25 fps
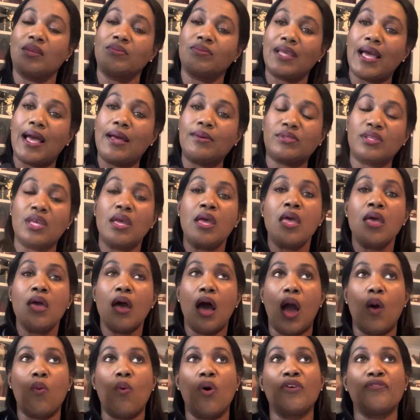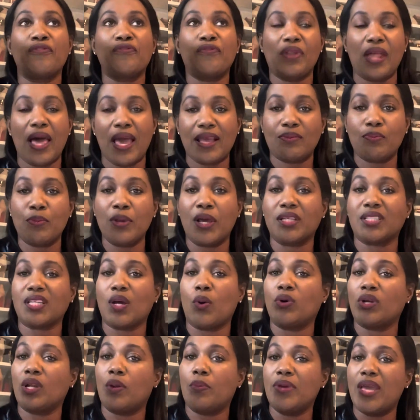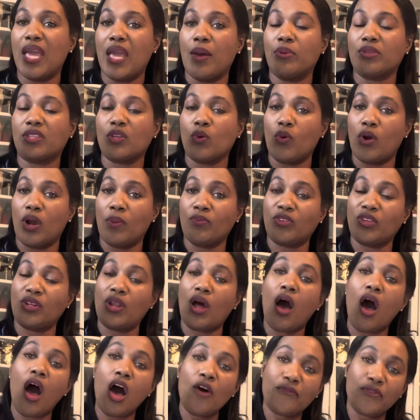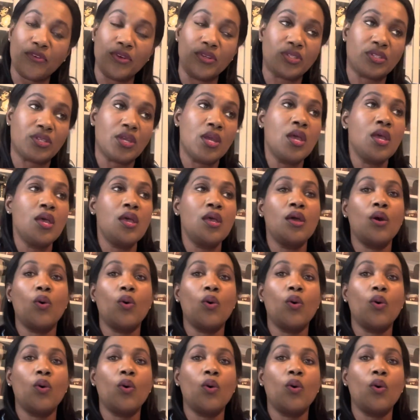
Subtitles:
Sometimes I want flat because I want to be able to wear them to the office,